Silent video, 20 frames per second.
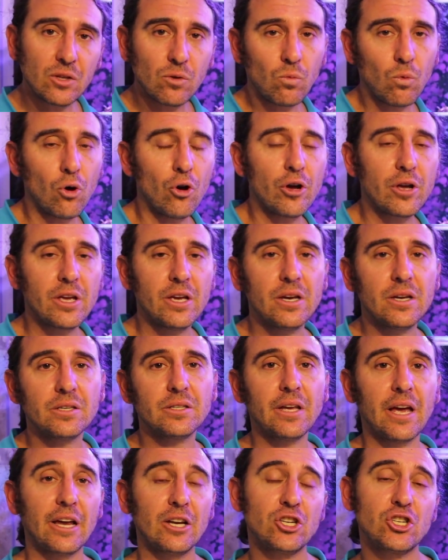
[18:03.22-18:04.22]
the
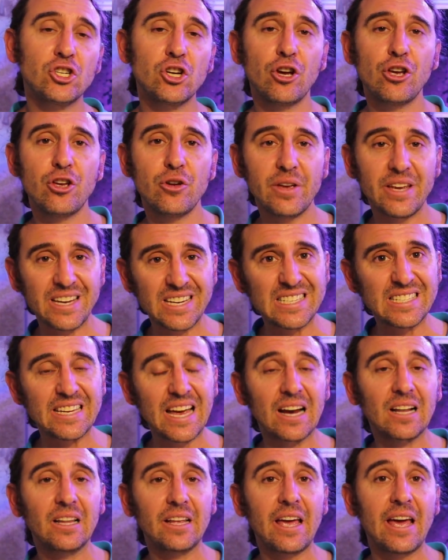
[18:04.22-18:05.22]
workings, and show you
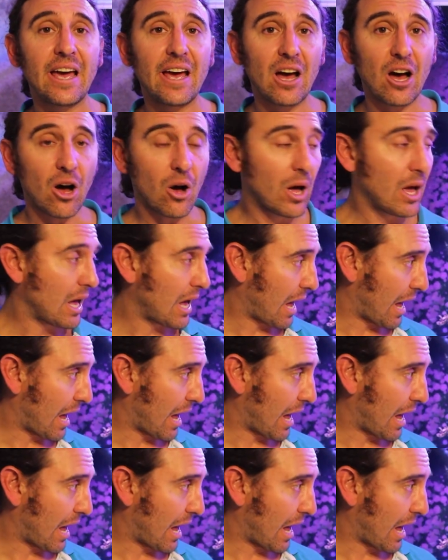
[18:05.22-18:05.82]
exactly how